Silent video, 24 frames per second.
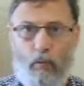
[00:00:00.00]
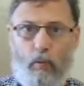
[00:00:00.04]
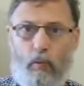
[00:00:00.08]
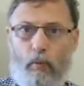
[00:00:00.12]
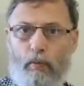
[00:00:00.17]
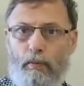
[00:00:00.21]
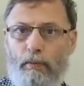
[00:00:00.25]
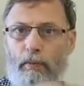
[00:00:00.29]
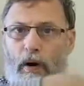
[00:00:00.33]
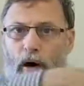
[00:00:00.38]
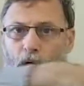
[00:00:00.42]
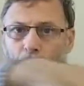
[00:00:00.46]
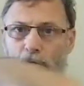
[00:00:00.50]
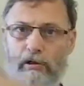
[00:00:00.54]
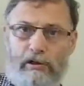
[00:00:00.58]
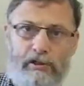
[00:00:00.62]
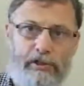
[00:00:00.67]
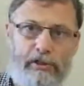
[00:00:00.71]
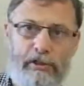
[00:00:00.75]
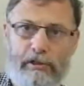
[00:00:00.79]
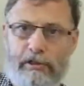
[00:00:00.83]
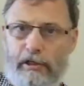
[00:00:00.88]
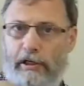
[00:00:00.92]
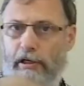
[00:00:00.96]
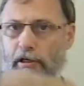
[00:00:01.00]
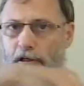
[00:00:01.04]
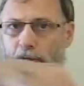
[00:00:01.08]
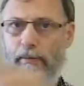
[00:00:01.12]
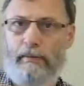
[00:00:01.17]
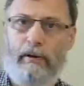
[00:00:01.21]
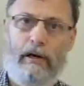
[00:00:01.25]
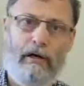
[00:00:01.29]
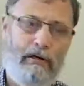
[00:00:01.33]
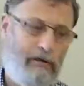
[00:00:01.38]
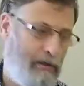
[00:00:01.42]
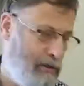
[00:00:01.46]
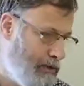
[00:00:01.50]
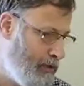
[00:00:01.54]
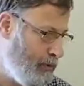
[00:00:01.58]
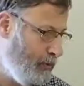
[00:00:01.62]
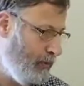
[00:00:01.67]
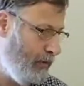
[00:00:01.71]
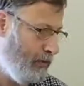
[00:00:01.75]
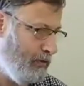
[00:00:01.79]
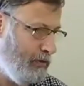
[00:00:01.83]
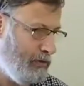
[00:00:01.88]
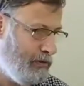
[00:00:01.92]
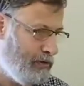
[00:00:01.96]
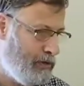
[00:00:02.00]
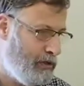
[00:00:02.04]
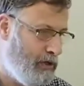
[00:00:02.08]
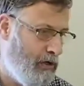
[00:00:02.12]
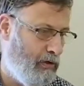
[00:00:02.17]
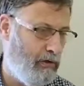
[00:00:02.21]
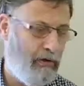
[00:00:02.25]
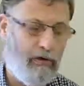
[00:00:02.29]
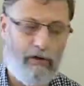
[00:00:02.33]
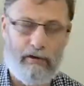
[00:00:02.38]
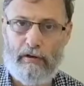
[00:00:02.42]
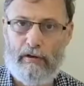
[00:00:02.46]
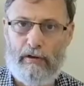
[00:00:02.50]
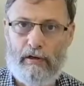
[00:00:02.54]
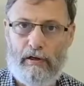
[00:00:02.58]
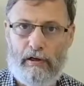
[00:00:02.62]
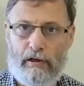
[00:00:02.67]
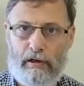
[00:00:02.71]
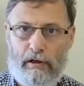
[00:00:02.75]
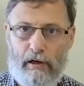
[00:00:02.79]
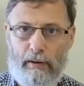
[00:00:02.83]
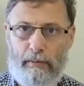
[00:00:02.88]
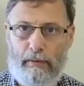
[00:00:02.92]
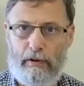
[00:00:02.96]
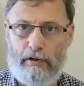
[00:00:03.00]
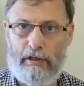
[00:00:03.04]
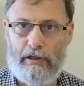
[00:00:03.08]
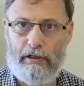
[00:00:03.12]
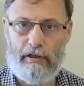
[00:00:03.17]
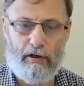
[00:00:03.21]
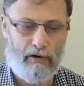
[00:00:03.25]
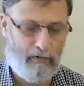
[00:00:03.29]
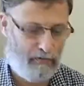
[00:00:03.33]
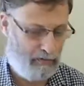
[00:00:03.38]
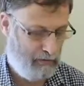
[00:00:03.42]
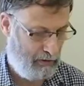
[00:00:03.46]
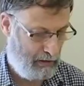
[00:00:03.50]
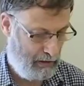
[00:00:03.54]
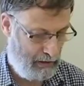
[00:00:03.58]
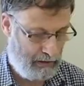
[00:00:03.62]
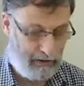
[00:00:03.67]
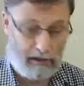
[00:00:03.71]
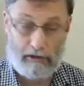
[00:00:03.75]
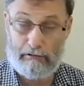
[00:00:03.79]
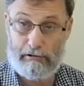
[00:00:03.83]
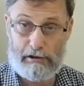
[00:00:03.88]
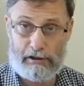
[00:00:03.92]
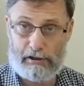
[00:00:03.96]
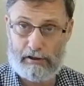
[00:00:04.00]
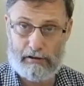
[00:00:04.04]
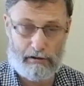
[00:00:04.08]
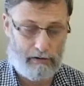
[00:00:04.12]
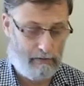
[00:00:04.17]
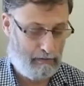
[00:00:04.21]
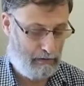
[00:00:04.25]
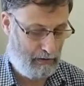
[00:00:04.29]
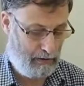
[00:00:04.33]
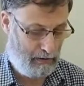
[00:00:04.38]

marks, circular marks where the hood's come on and off, there isn't.